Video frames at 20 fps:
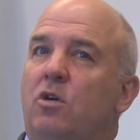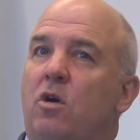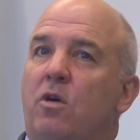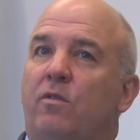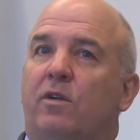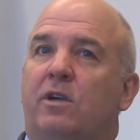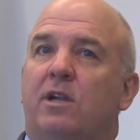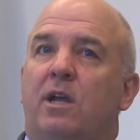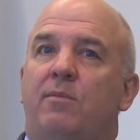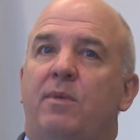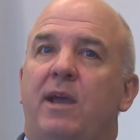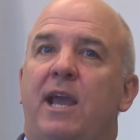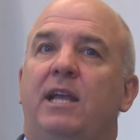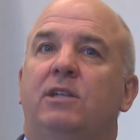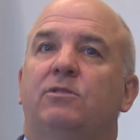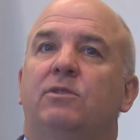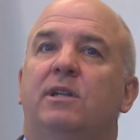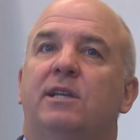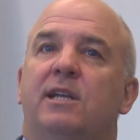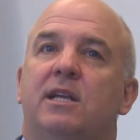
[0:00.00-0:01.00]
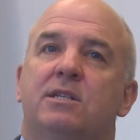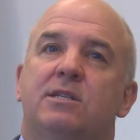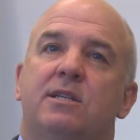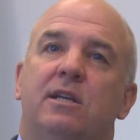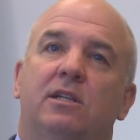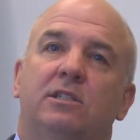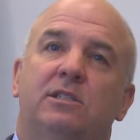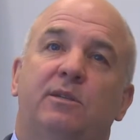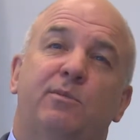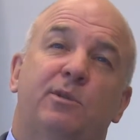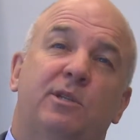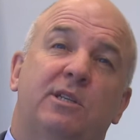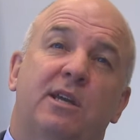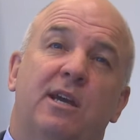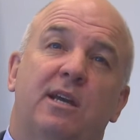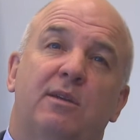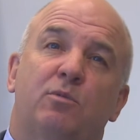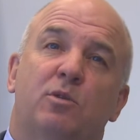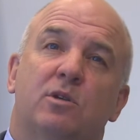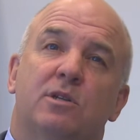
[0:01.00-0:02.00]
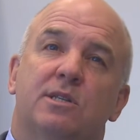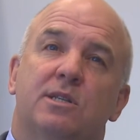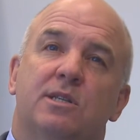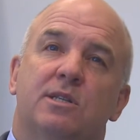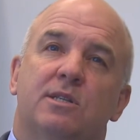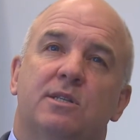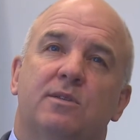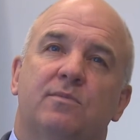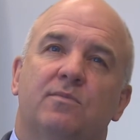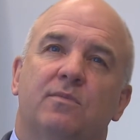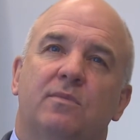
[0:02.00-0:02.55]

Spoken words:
overcome hatred against LGBTI persons?